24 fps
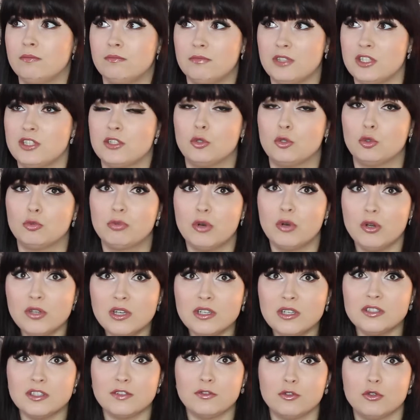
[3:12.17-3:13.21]
it's a good
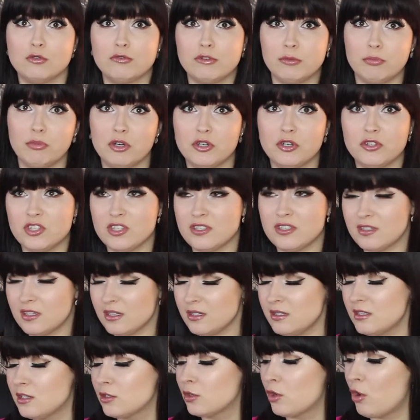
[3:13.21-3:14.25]
product if you repurchase
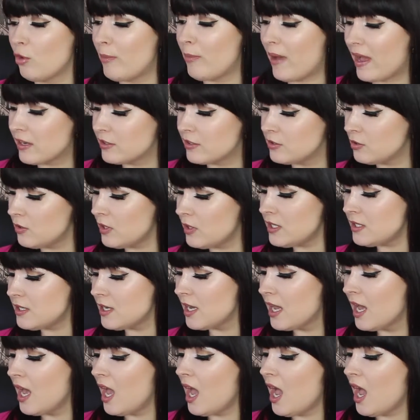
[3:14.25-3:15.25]
it and go back to it.